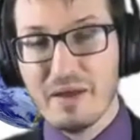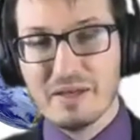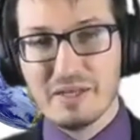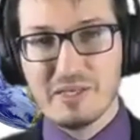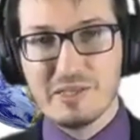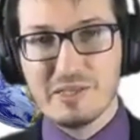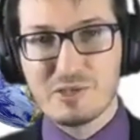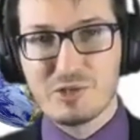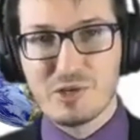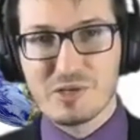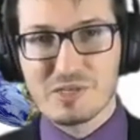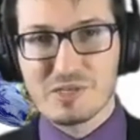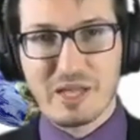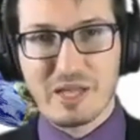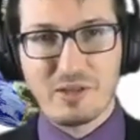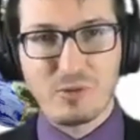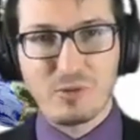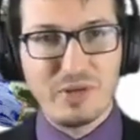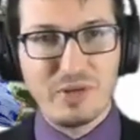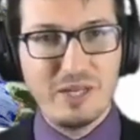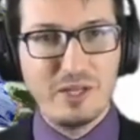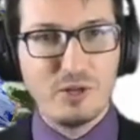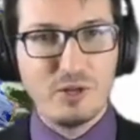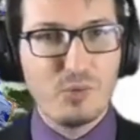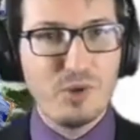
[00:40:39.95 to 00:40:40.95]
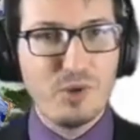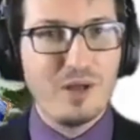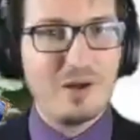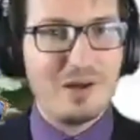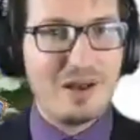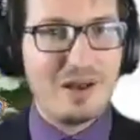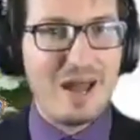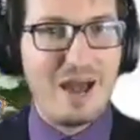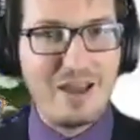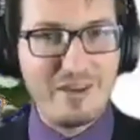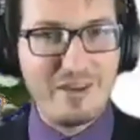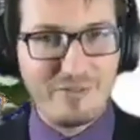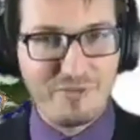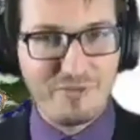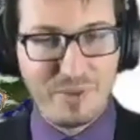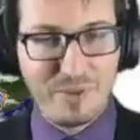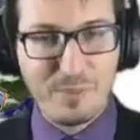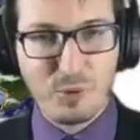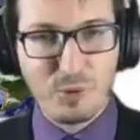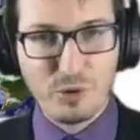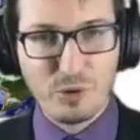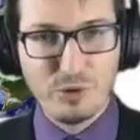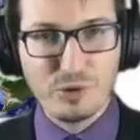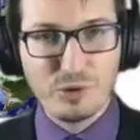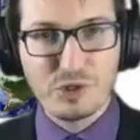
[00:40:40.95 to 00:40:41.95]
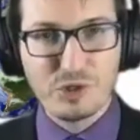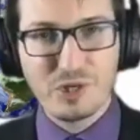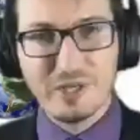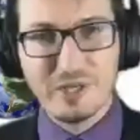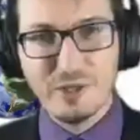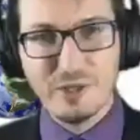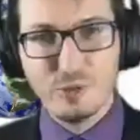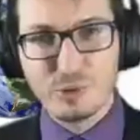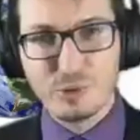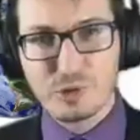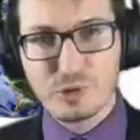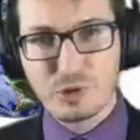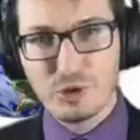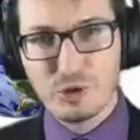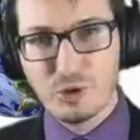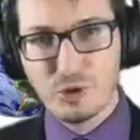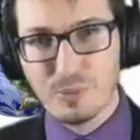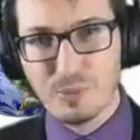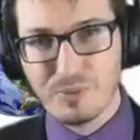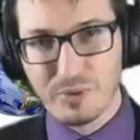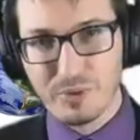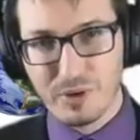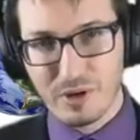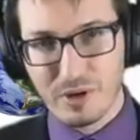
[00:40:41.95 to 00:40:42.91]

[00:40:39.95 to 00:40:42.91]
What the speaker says: It's just that in real life, people usually use cube